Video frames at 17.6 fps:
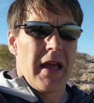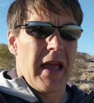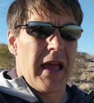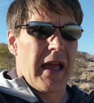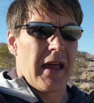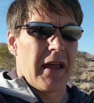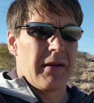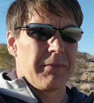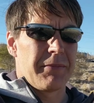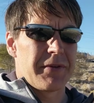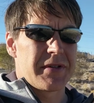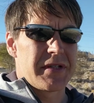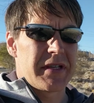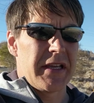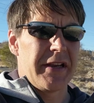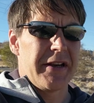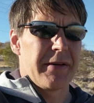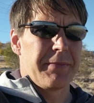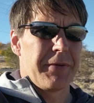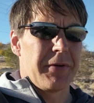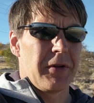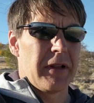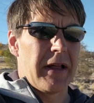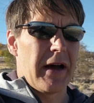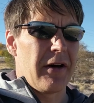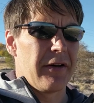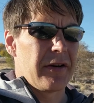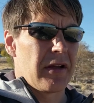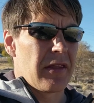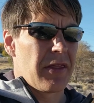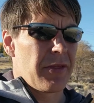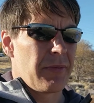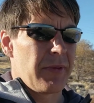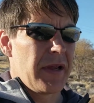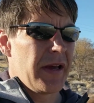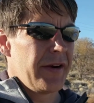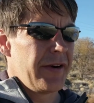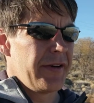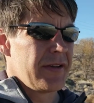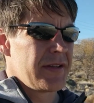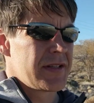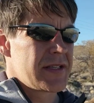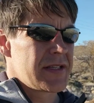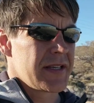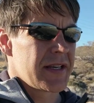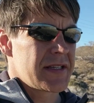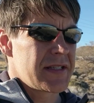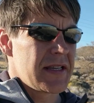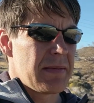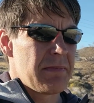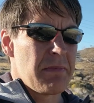and proceeded to pull out 360